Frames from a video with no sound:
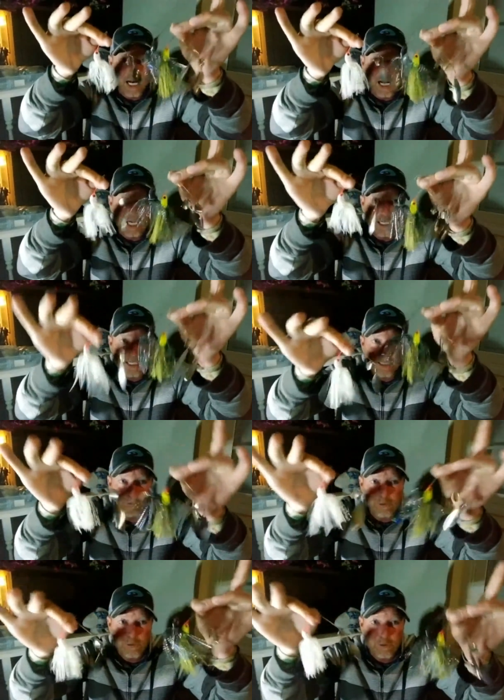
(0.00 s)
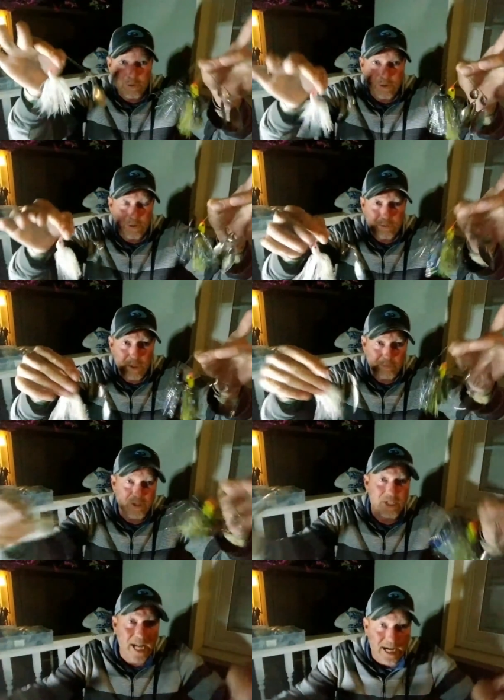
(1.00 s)
I kind of go through when I'm
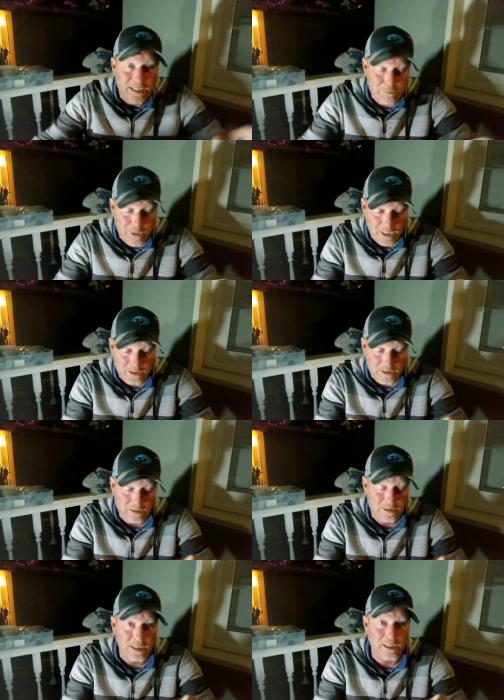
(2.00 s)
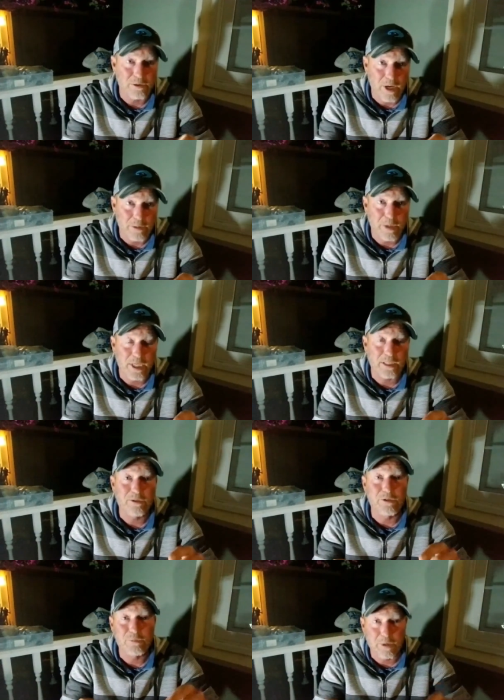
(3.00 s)
using active baits like crankbaits
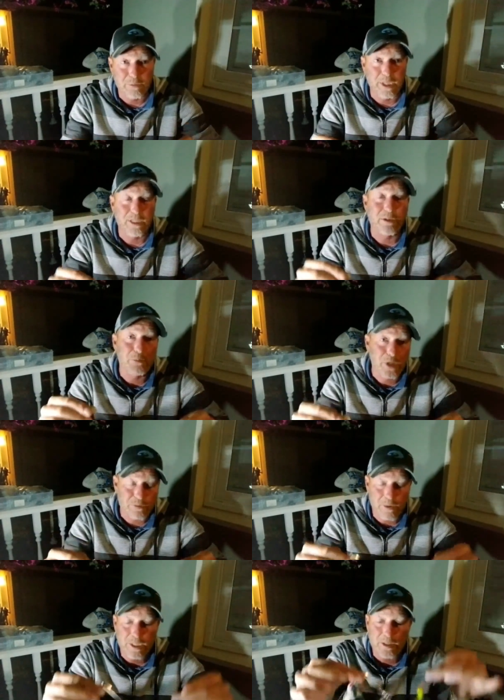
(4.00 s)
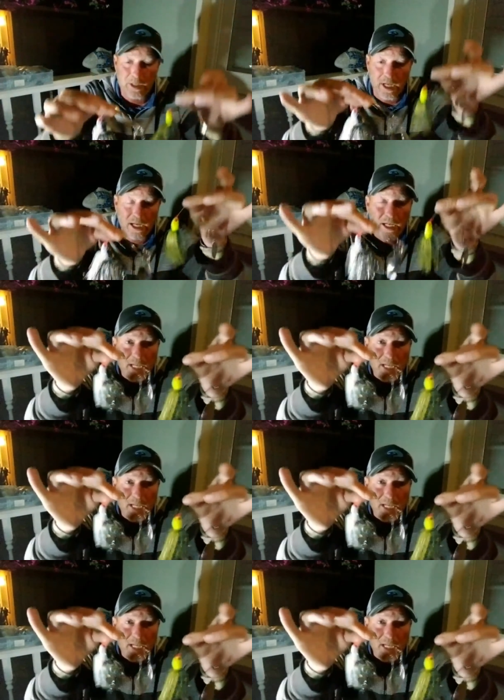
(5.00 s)
or spinnerbaits or buzzbaits and all that.